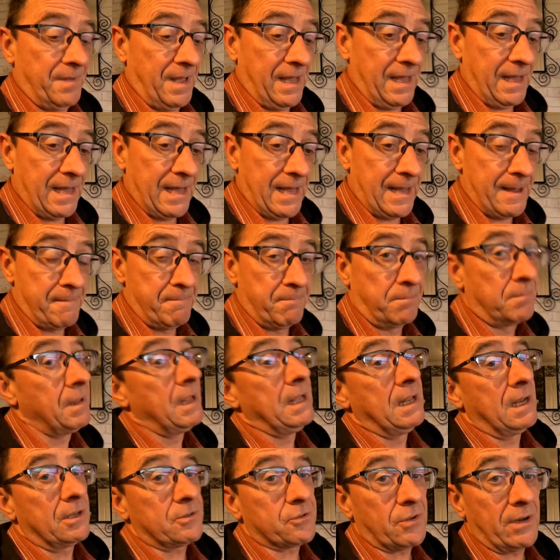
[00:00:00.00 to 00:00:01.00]
Um,
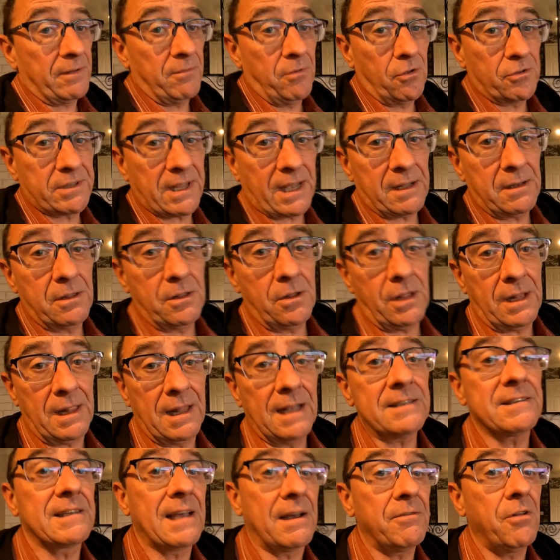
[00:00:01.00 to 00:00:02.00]
let's go and have a look at,
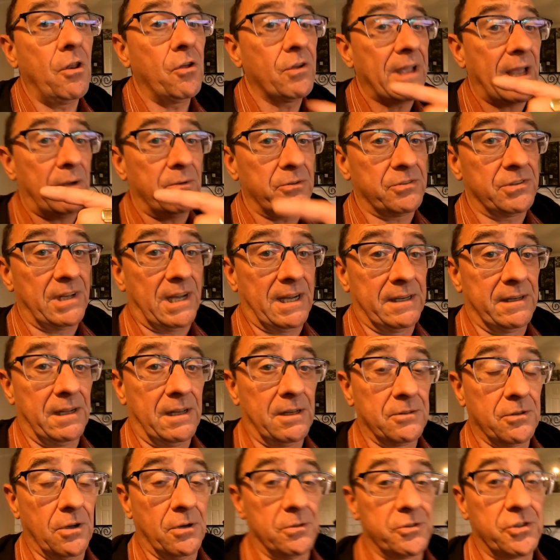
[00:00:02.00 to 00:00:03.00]
let's have a look outside,
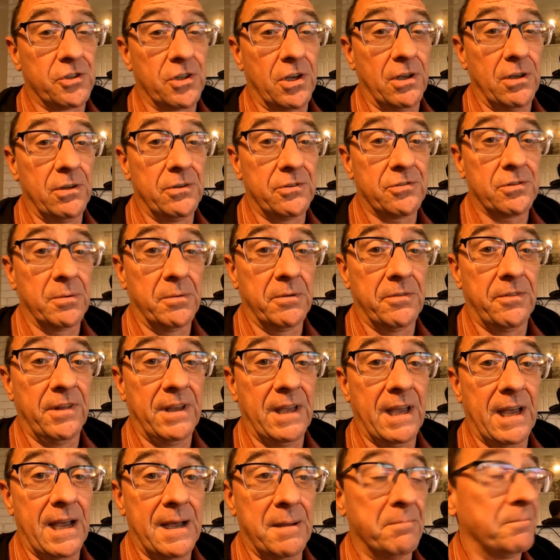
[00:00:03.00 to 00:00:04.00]
and I'll go and show you some of
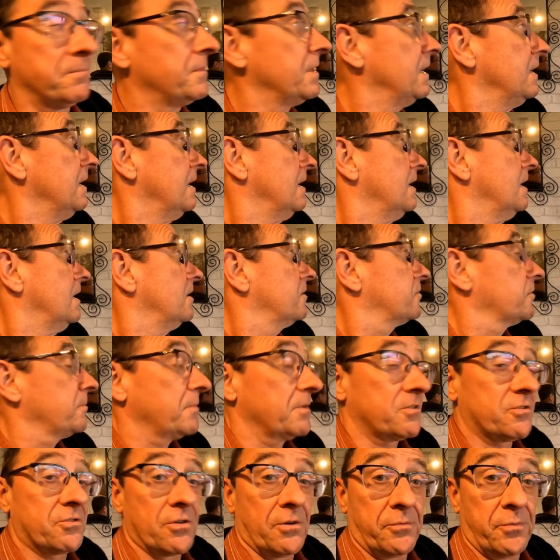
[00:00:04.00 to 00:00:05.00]
the um,
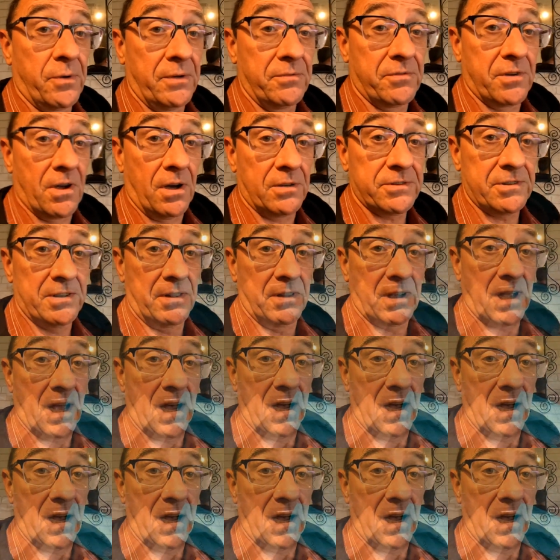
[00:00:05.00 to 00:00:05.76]
some of the stuff we've got in the